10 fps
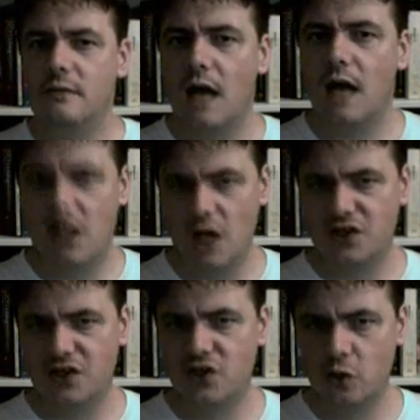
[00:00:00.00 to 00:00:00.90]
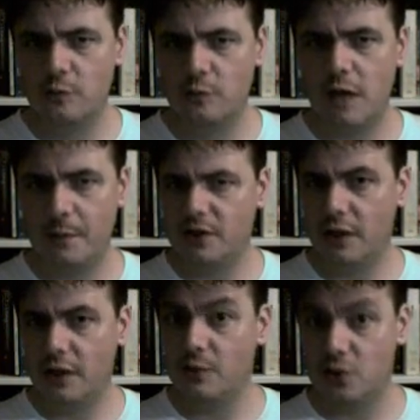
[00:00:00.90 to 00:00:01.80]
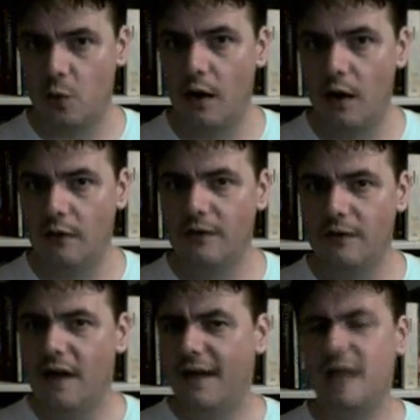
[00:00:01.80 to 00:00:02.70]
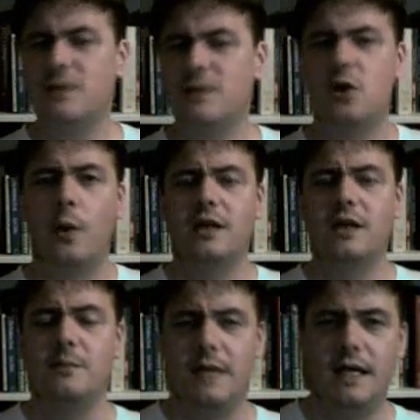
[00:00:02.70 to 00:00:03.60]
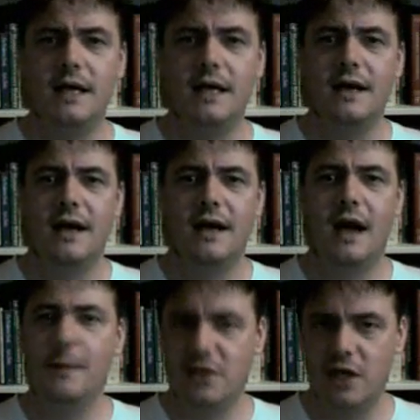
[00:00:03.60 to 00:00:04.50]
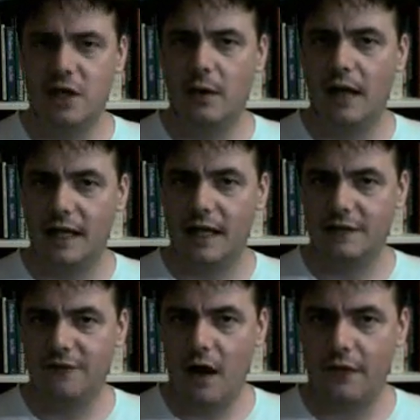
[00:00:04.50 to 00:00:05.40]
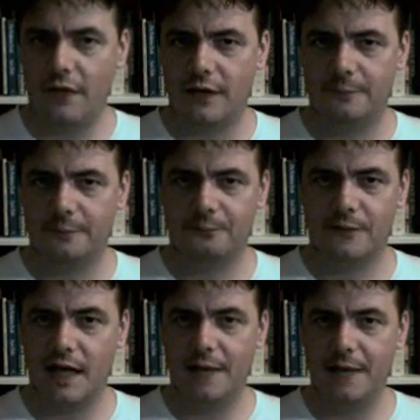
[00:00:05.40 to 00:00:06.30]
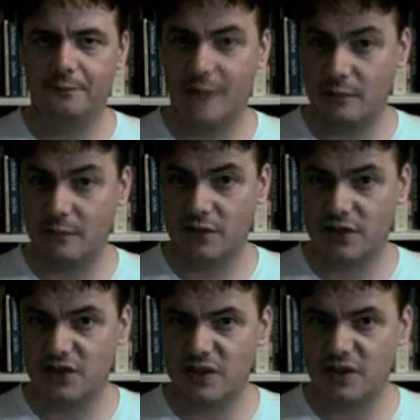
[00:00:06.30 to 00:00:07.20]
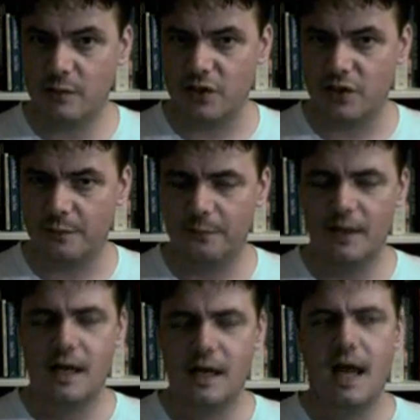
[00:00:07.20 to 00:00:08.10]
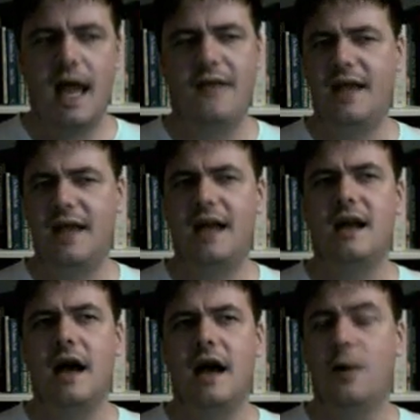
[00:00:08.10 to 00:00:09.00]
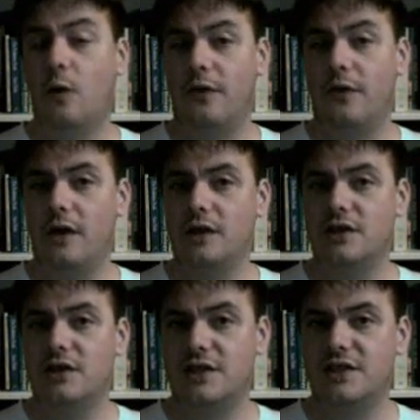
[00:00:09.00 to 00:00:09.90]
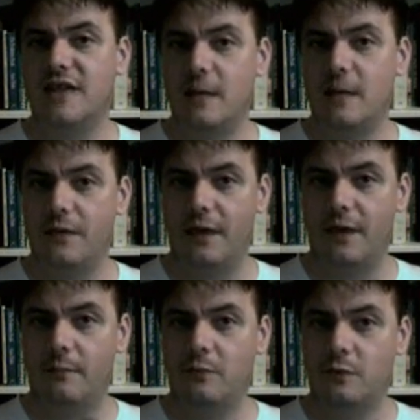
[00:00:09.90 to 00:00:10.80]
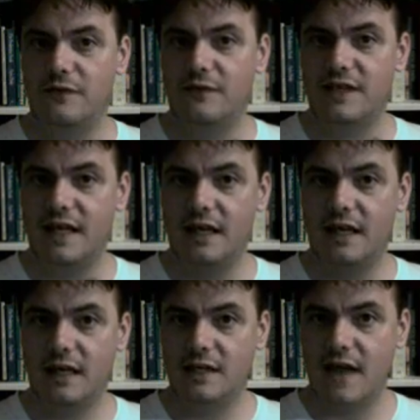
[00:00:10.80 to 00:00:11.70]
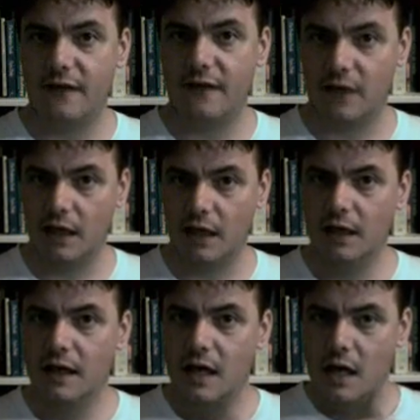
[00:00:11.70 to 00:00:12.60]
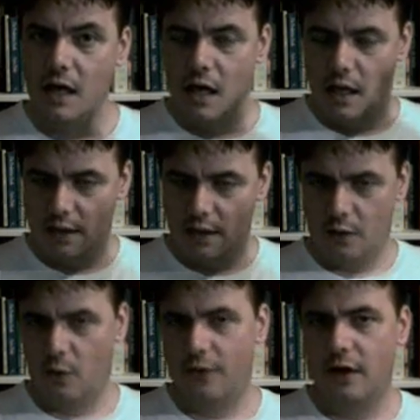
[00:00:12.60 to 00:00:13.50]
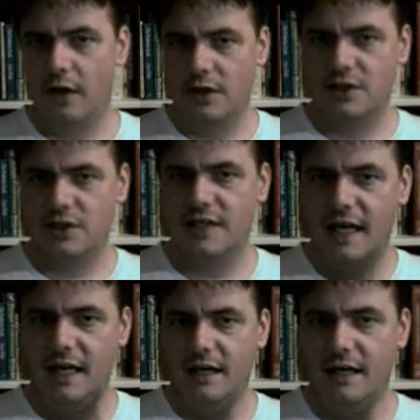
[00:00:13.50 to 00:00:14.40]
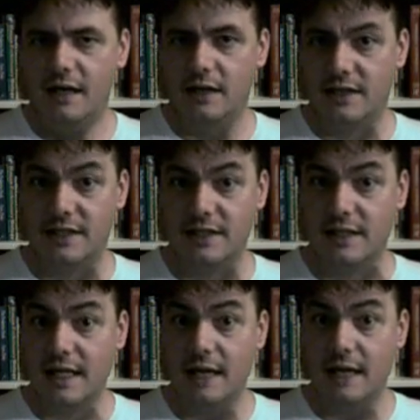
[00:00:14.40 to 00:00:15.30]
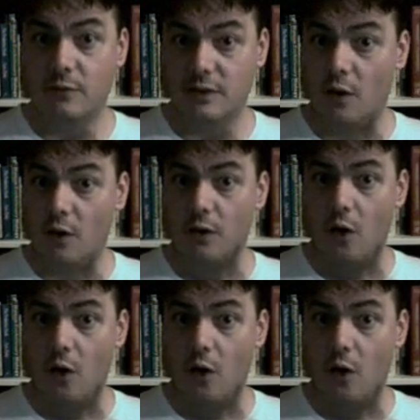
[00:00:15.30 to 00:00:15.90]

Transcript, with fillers: uh, assumed up until he was 12 that he was going to be a missionary like his father. Okay, that was his assumption. And then an ornithologist stayed with them who was visiting East Africa ornithologist stayed, and, and since Leakey was uh,